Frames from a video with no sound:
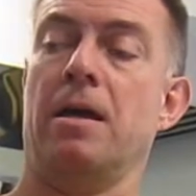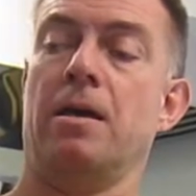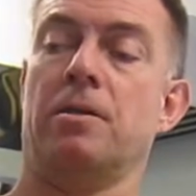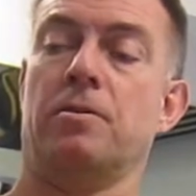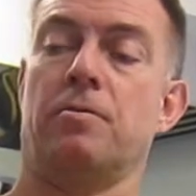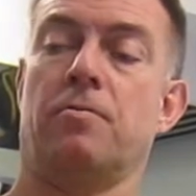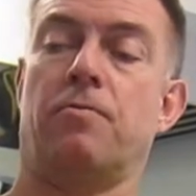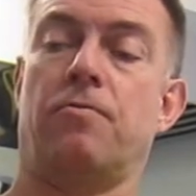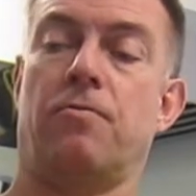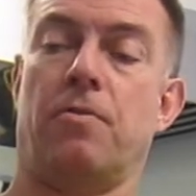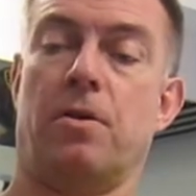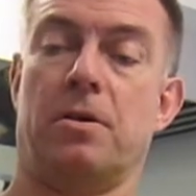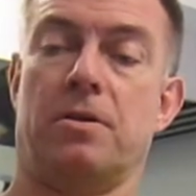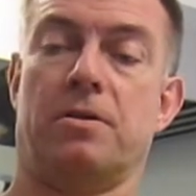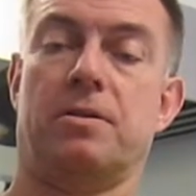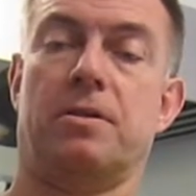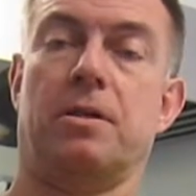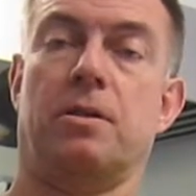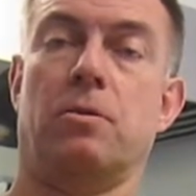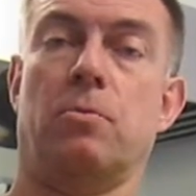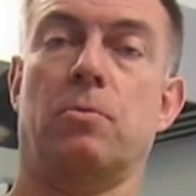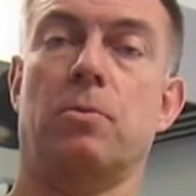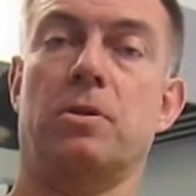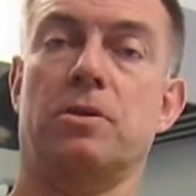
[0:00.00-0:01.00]
the front
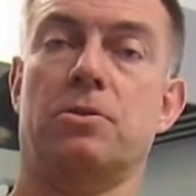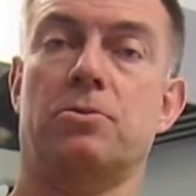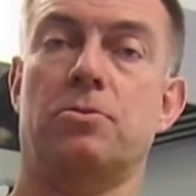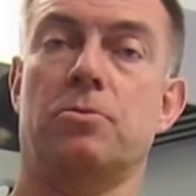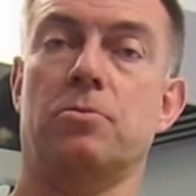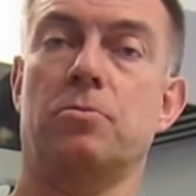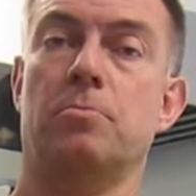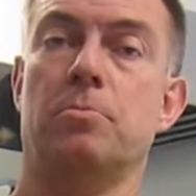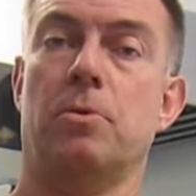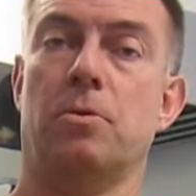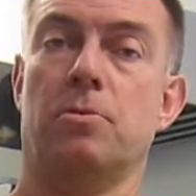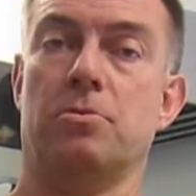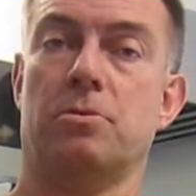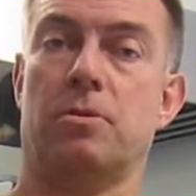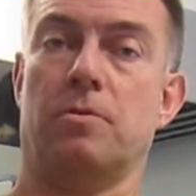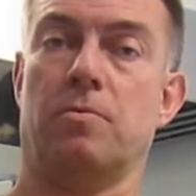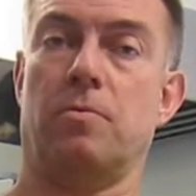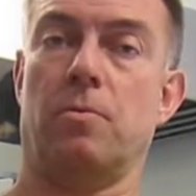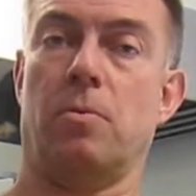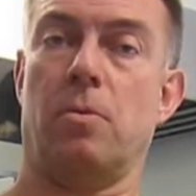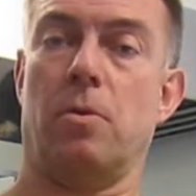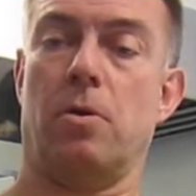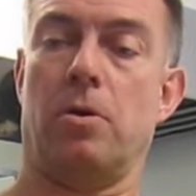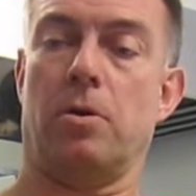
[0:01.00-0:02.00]
delt will do most of the
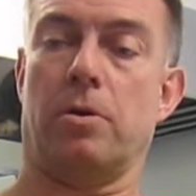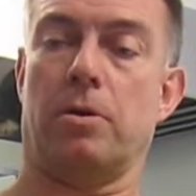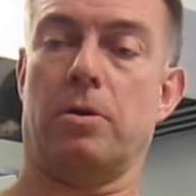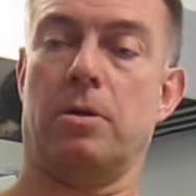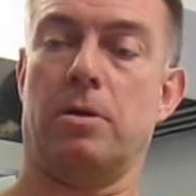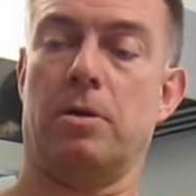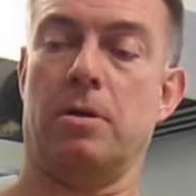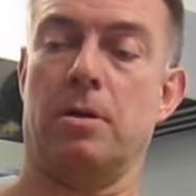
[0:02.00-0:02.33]
work.